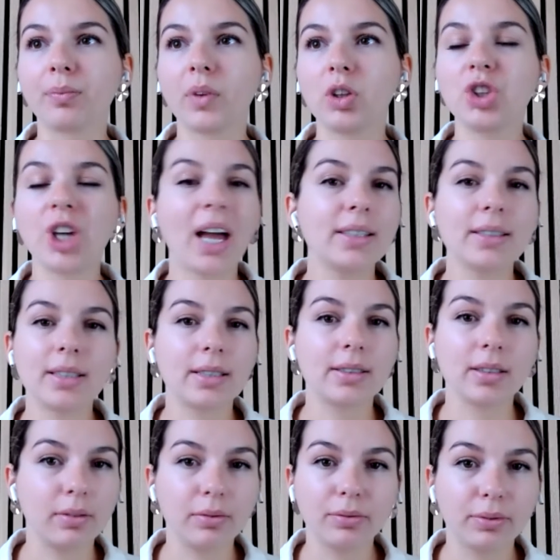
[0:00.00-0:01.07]

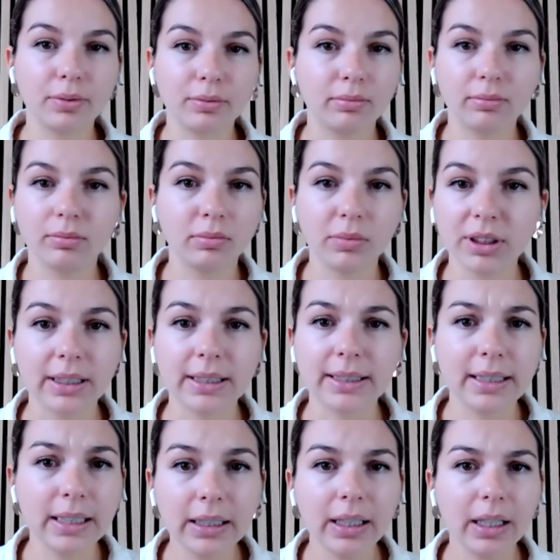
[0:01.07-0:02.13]
chances of
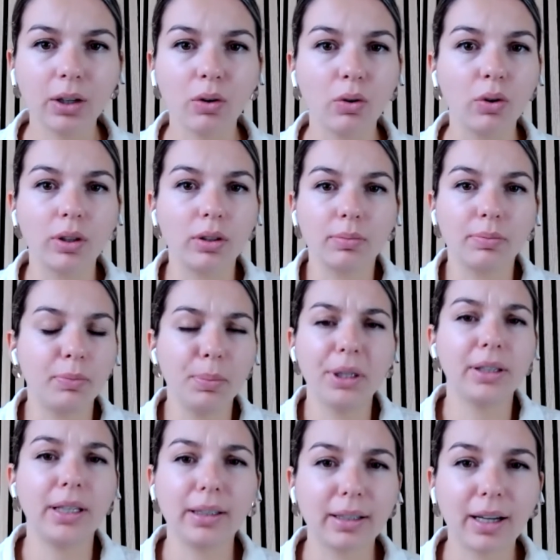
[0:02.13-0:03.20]
succeeding or
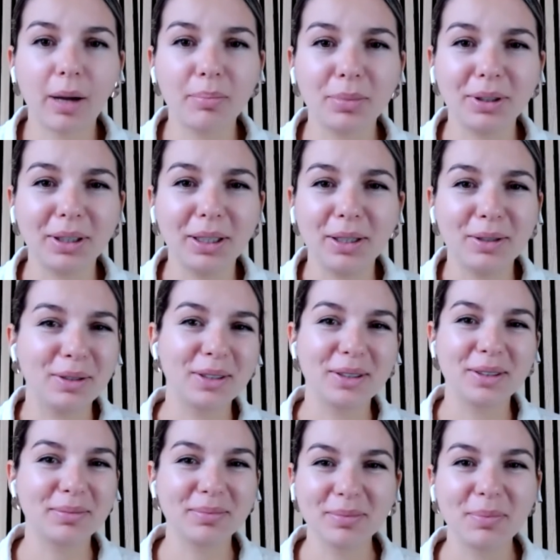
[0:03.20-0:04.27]
building a company
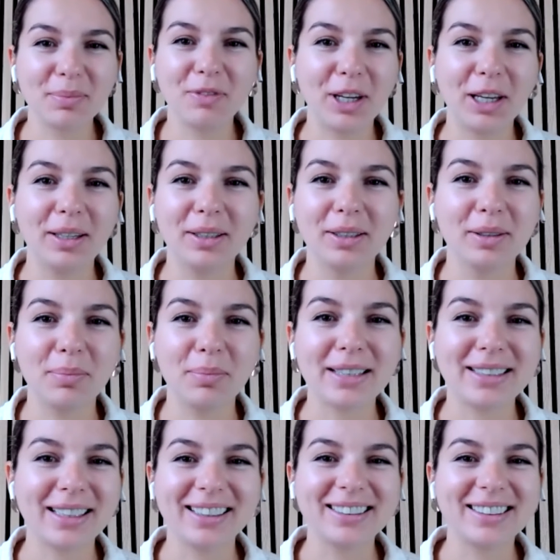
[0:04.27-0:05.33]
or
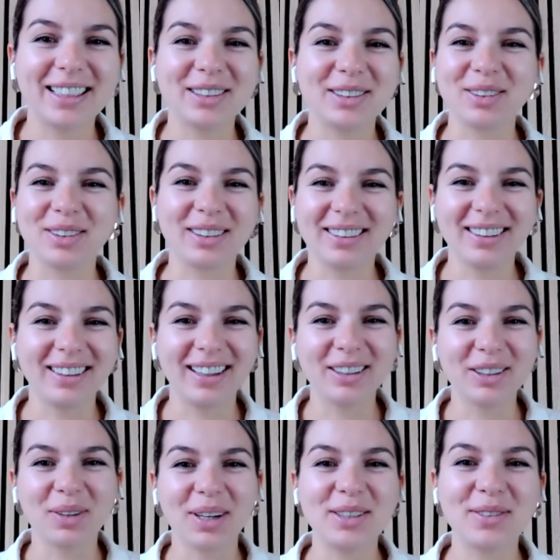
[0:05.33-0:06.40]
passing a test or
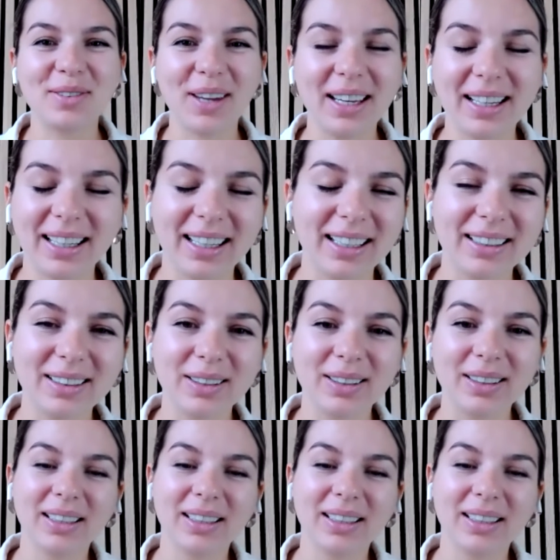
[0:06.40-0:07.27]
otherwise failing it?